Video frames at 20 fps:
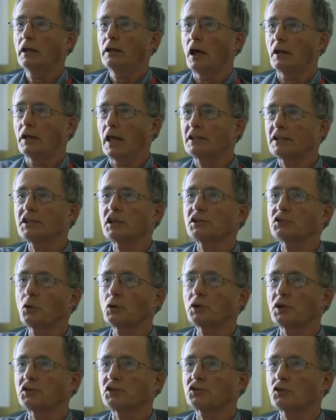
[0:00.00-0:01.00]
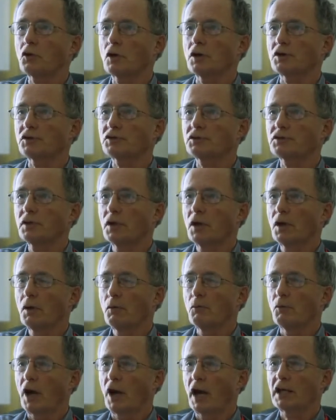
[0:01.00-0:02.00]
Now, that's his only source,
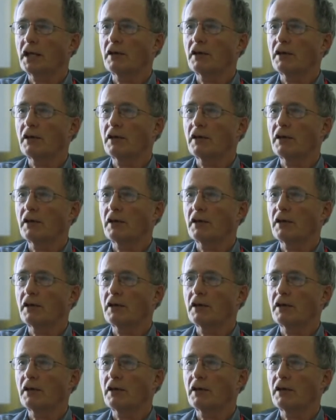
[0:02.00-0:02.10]
but